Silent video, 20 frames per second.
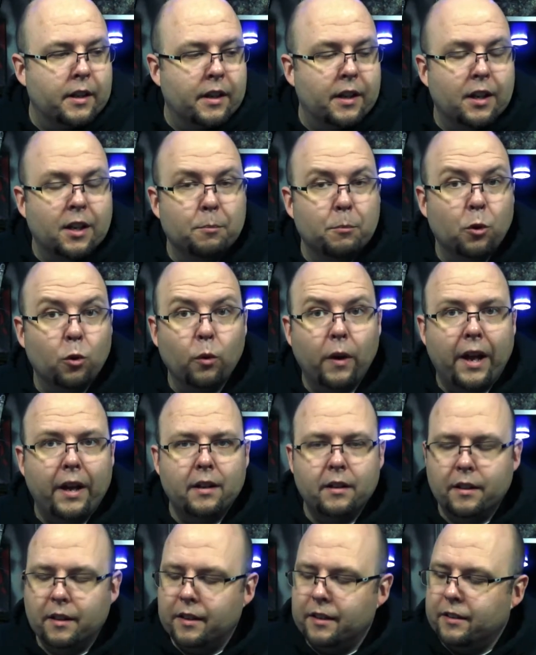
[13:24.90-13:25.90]

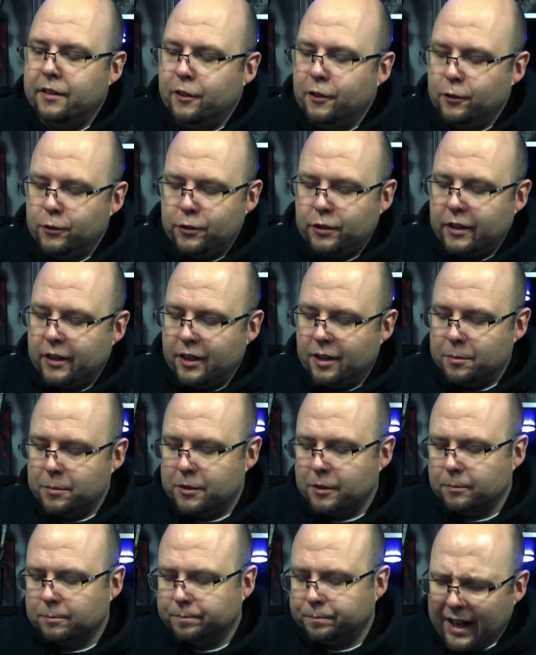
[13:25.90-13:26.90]
Miranda in those
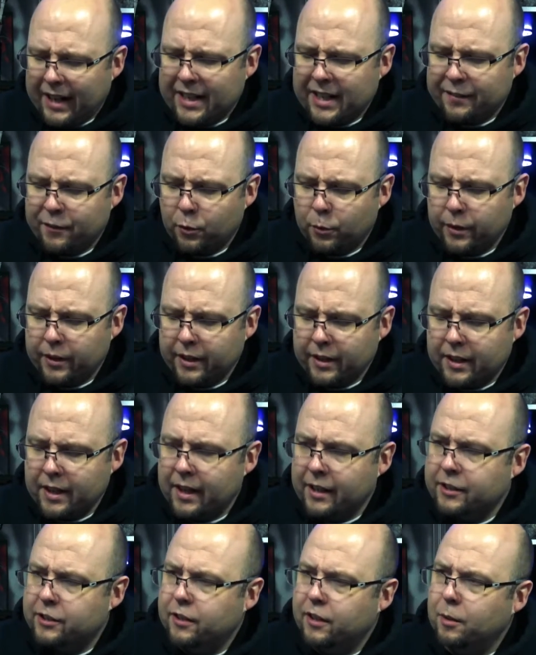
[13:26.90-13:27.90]
games. I never really
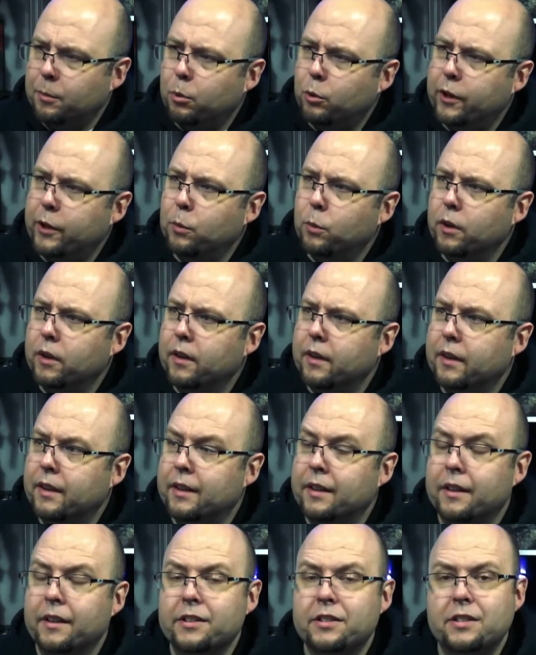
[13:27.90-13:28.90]
got to the point where
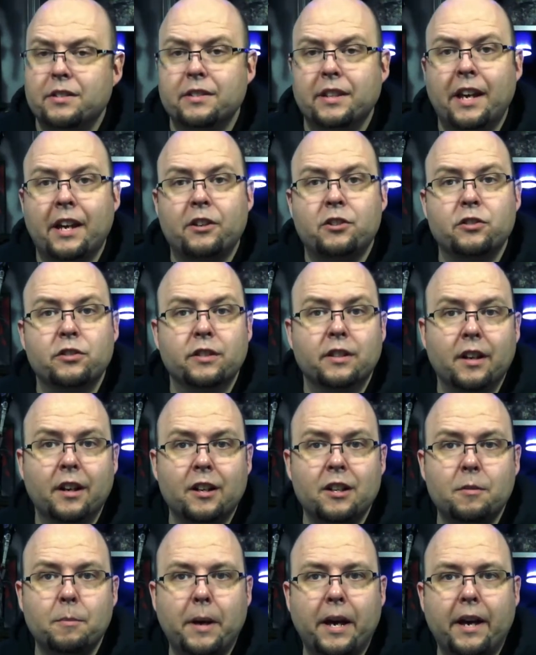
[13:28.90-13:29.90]
she's actually
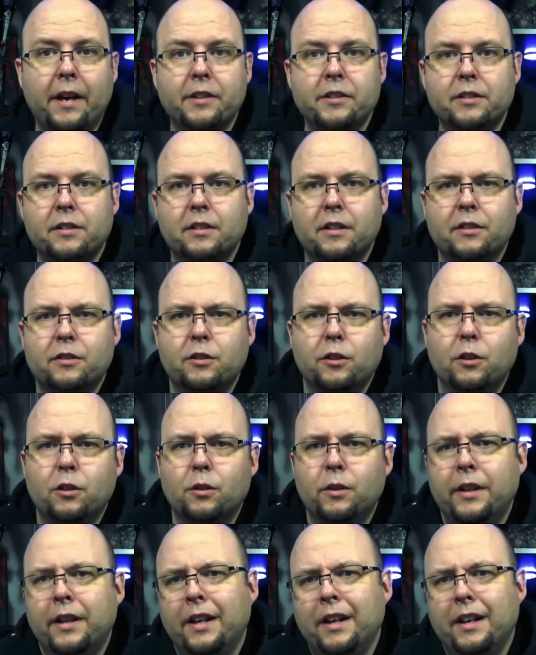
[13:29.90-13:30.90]
unmasked.
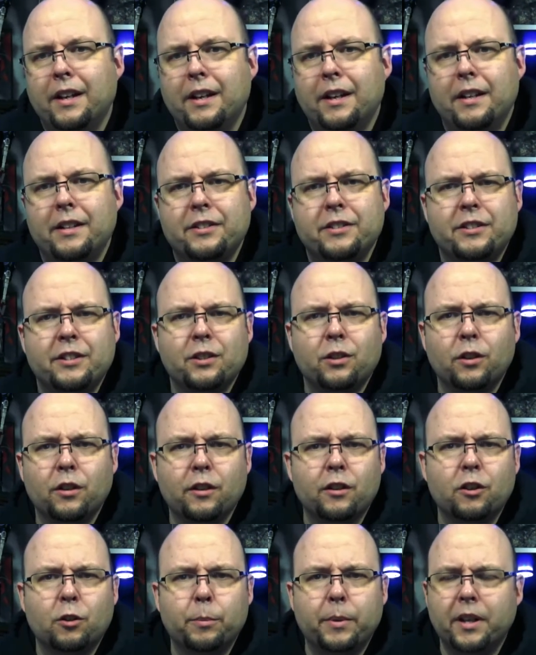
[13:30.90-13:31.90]
So still a
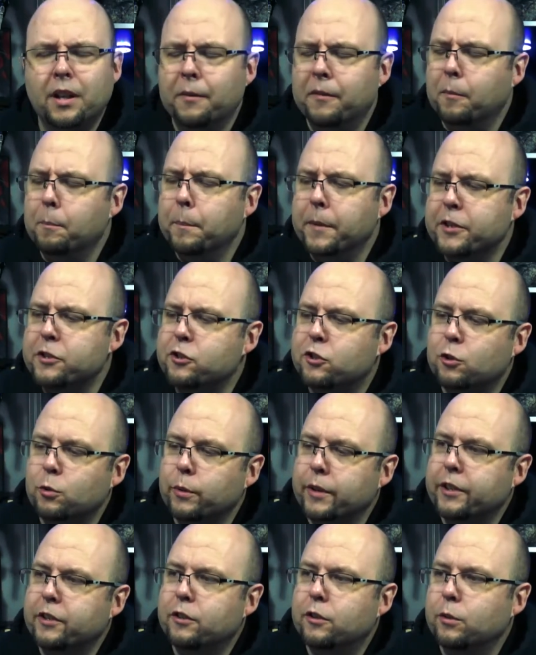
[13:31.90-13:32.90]
little bit of
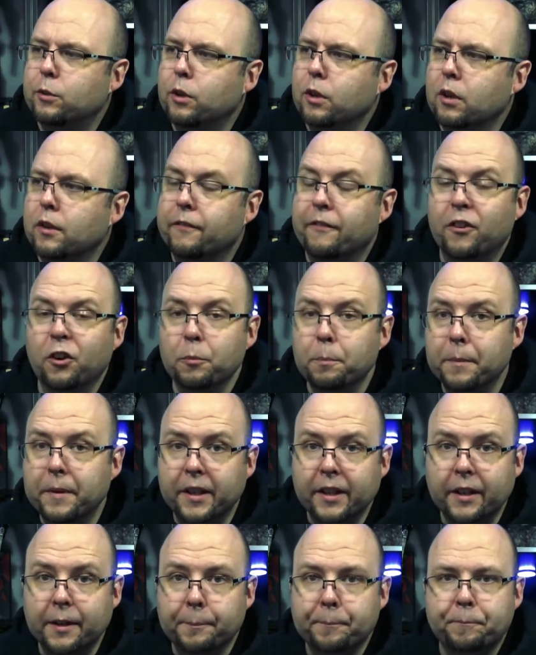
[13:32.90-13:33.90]
mystery to her for
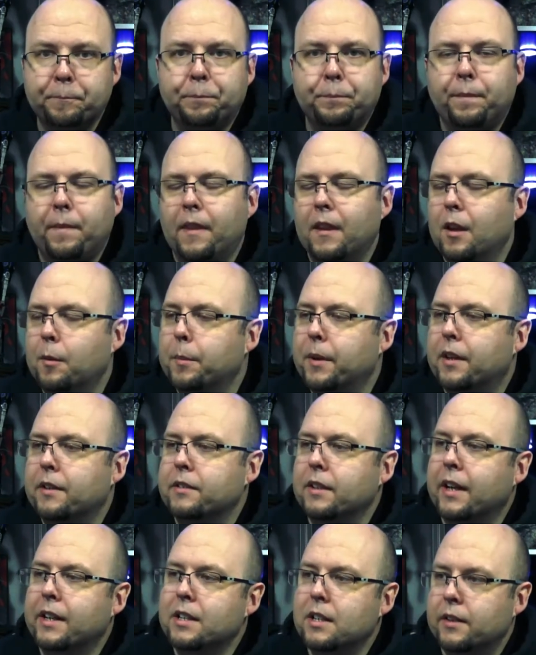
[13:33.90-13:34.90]
me
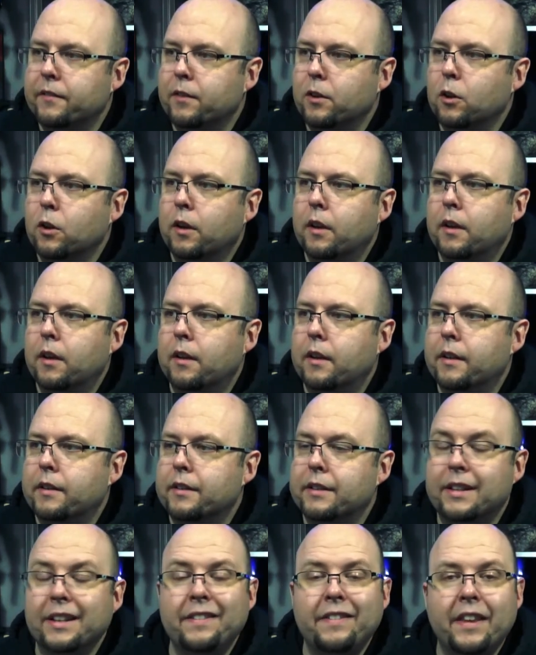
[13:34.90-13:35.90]
because I never
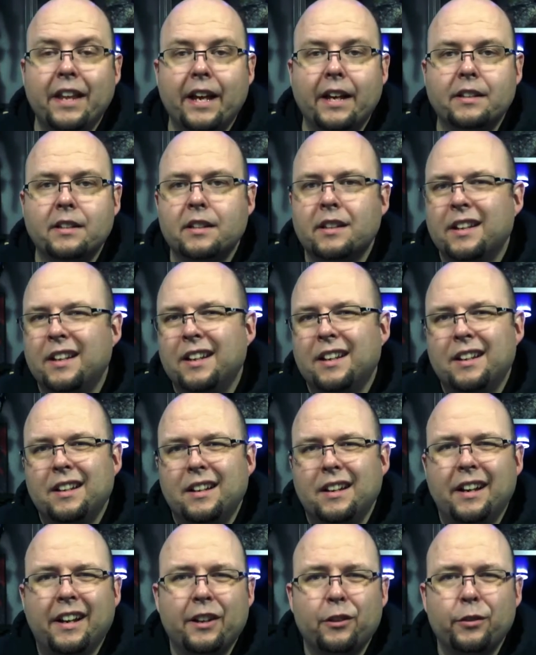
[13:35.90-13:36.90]
did that.
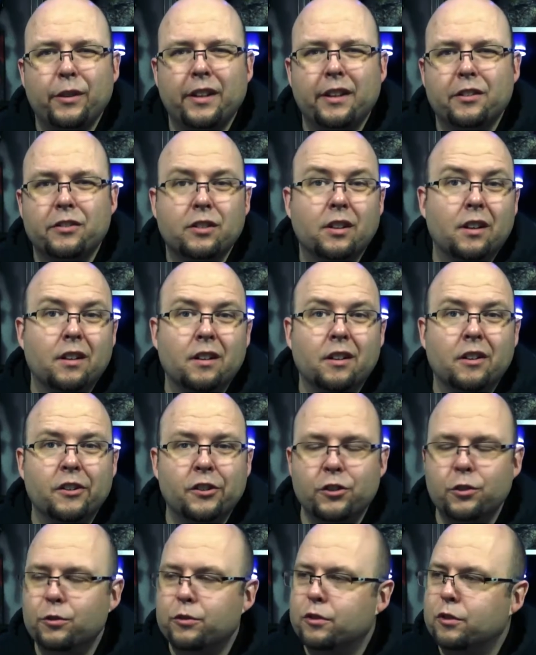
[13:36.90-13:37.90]
I only saw it on
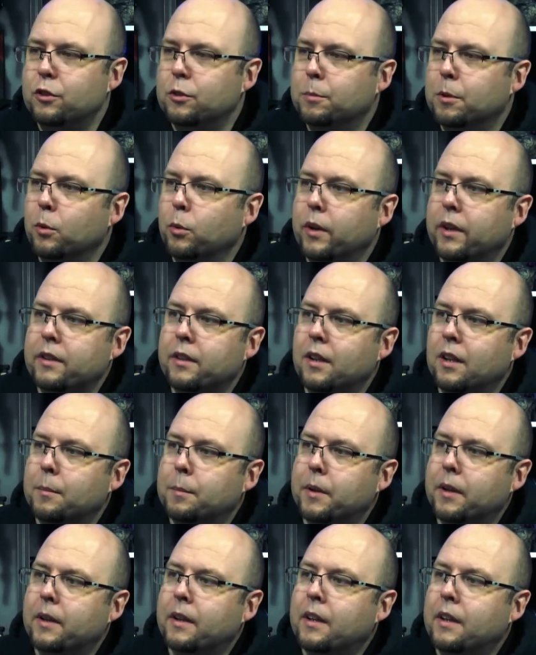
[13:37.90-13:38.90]
YouTube or whatnot,
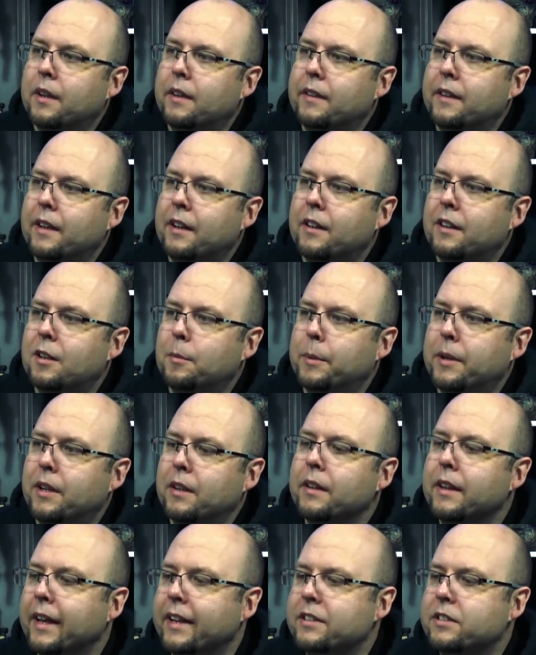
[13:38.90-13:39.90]
but that could have been a
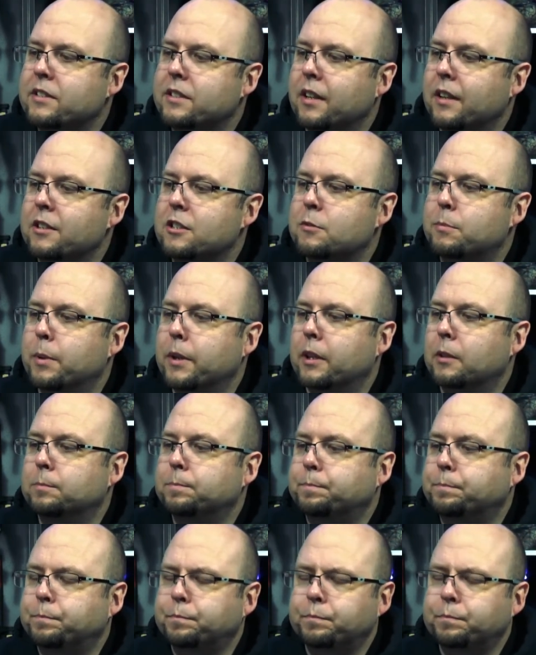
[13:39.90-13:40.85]
nice touch, but